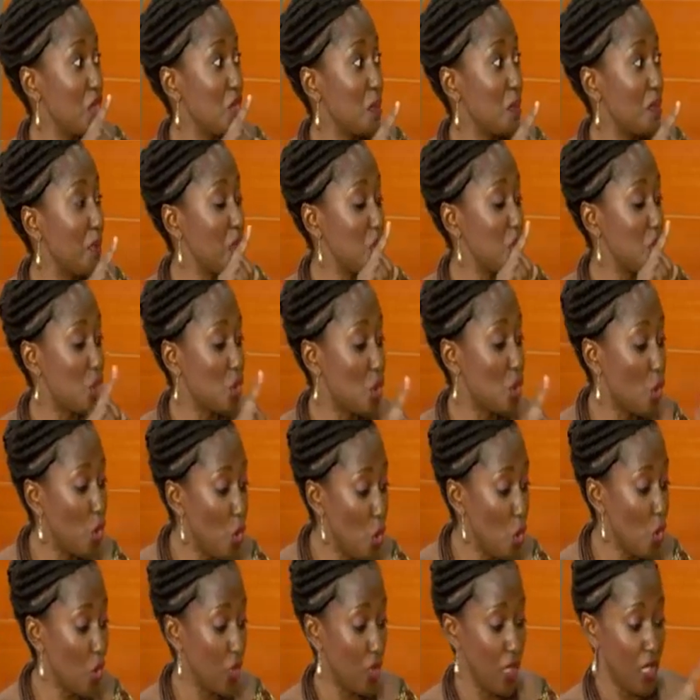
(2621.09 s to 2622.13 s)
You're supposed to
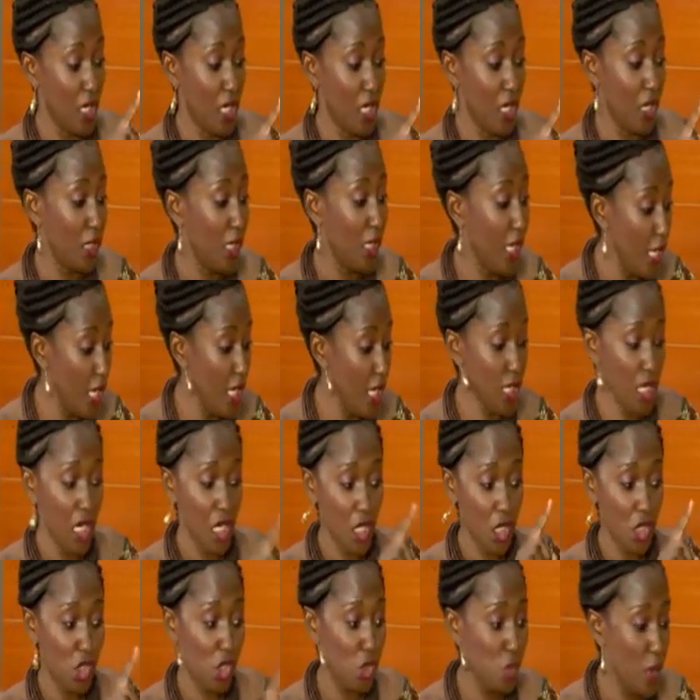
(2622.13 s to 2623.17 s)
cook, clean,
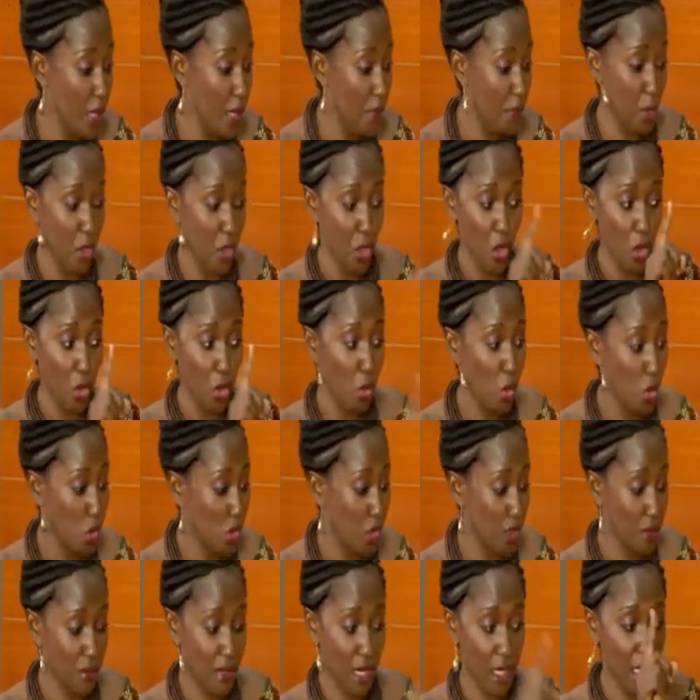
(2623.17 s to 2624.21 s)
sweep, go
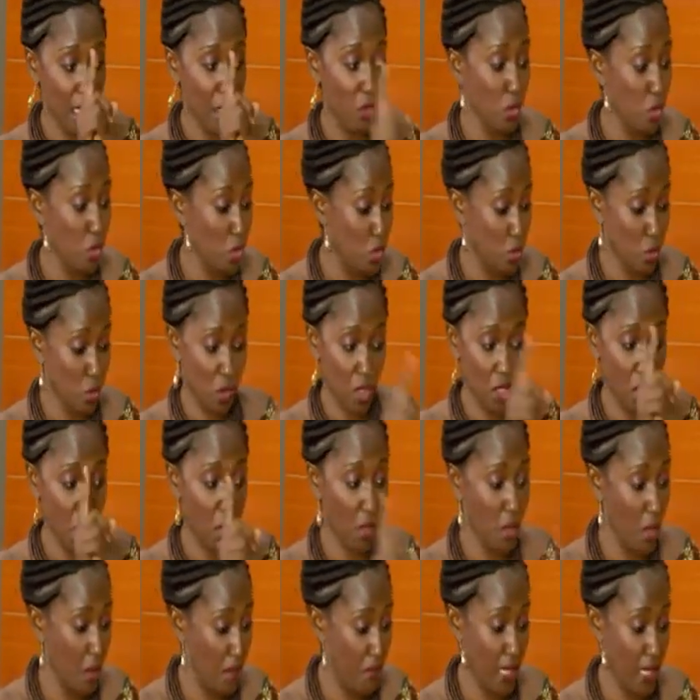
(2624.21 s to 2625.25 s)
to the market, go to
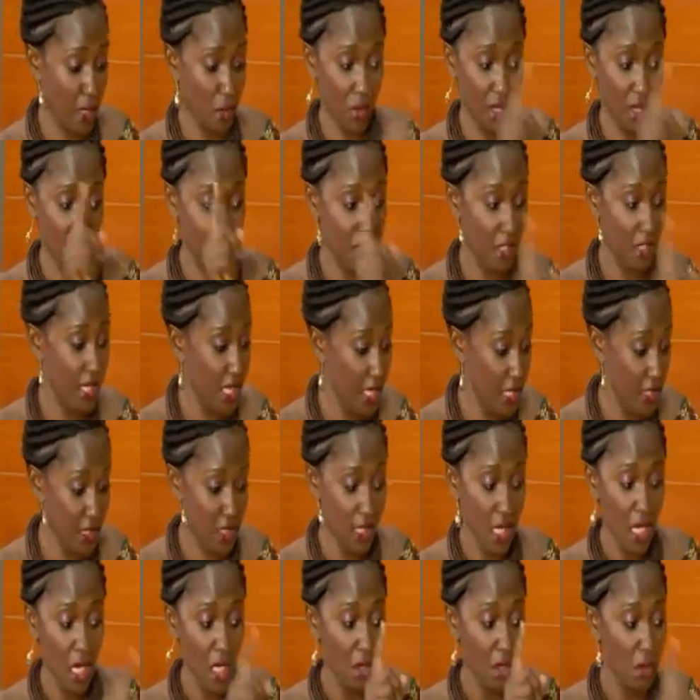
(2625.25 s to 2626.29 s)
work, come back, look at the
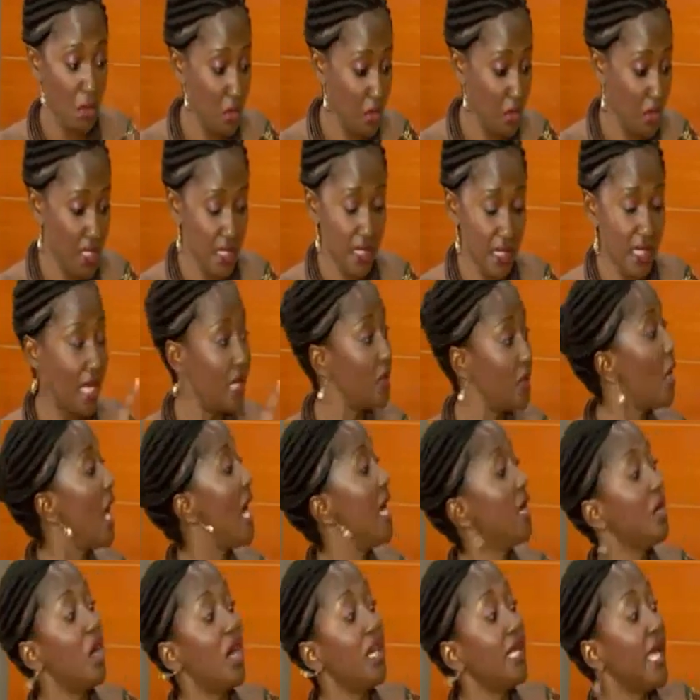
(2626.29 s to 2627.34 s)
kids. Do this and
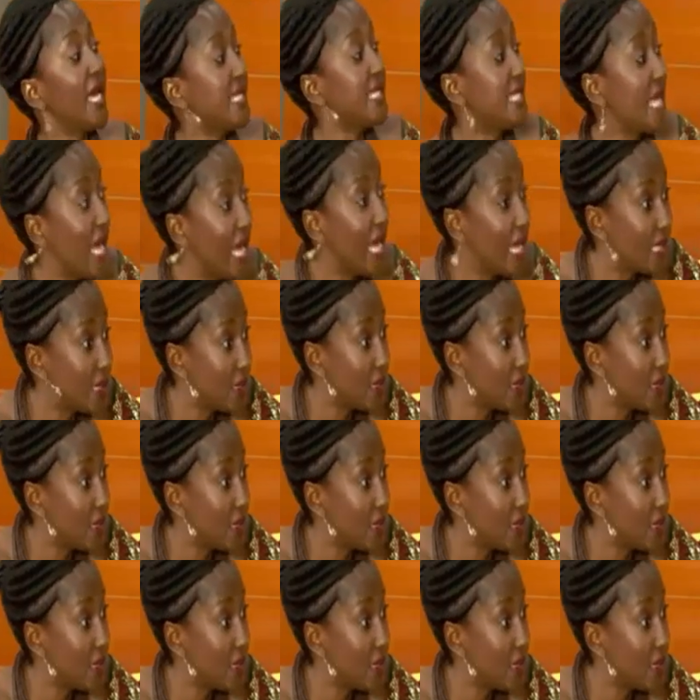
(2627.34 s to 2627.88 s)
not get tired.